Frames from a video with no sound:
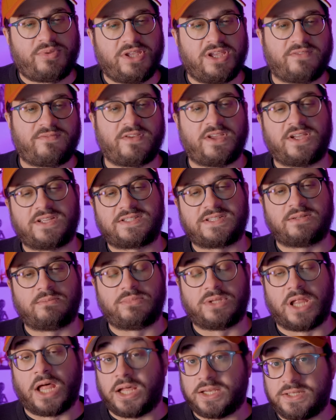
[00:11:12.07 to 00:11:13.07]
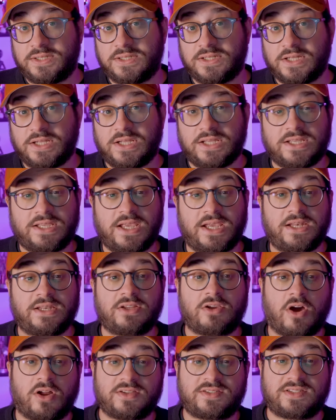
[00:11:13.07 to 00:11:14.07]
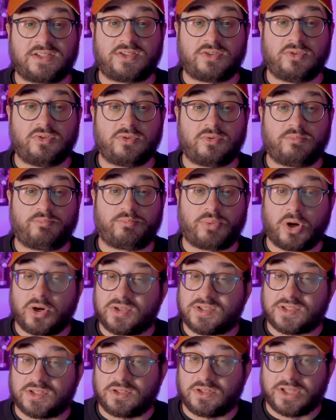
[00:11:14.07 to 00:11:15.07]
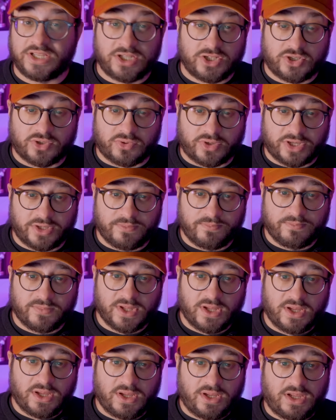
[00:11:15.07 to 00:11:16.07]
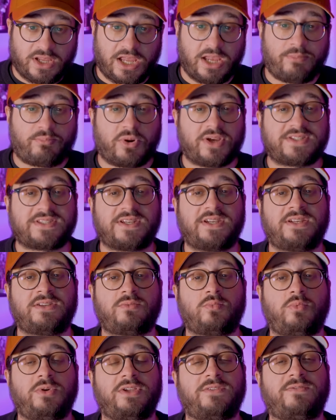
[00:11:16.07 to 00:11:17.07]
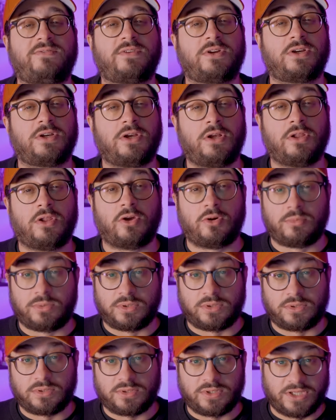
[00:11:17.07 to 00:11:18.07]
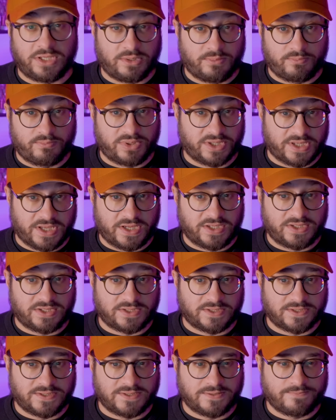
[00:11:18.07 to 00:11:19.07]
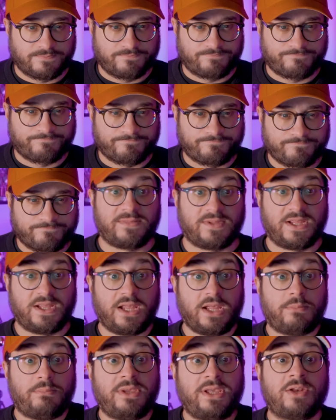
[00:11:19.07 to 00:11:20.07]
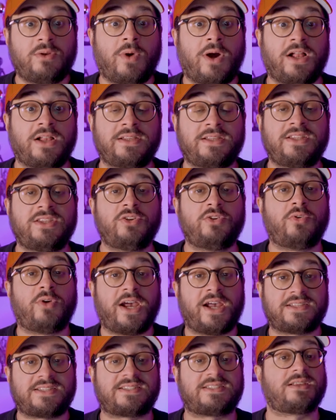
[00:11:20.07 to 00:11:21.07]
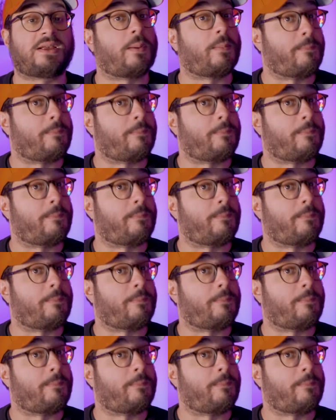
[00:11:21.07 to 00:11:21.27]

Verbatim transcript: PFAS in blood can constitute personal injury, a precedent with global implications. Meanwhile, in the US,